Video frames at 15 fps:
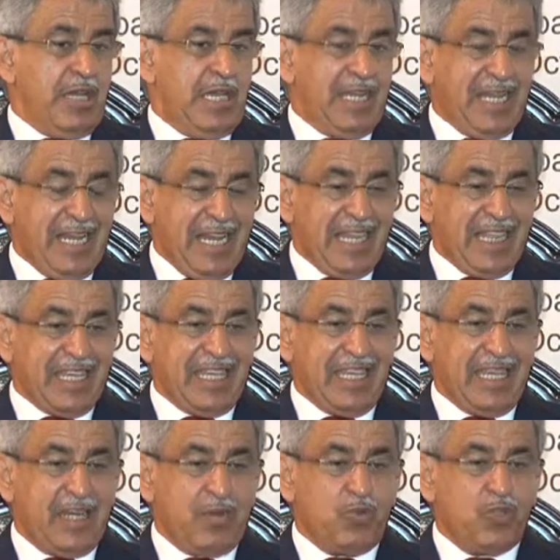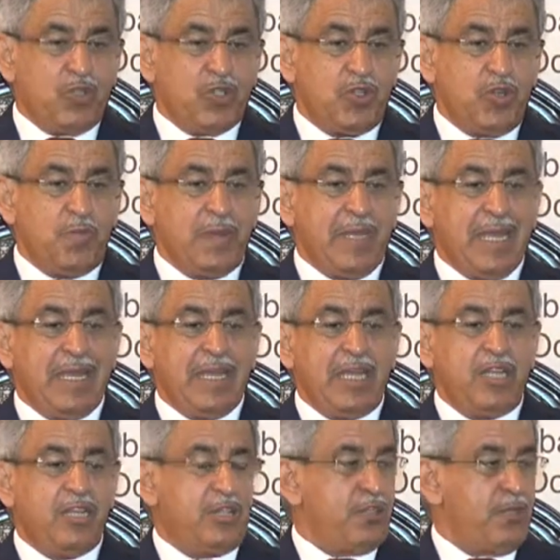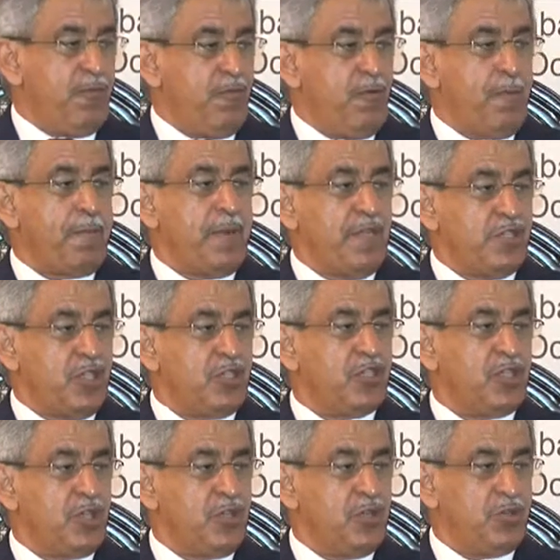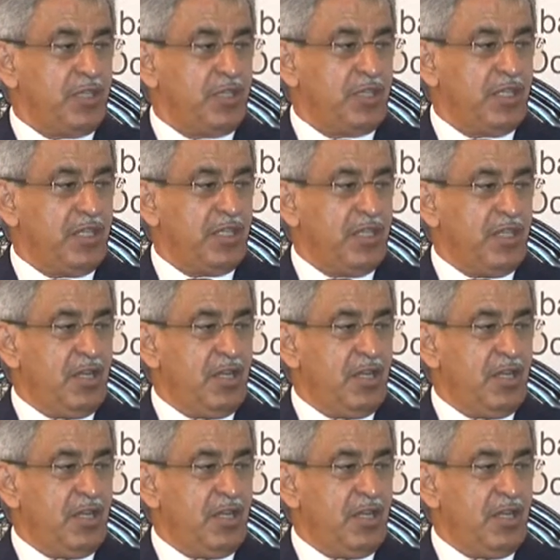In healthcare, we should be an entry for peace and security.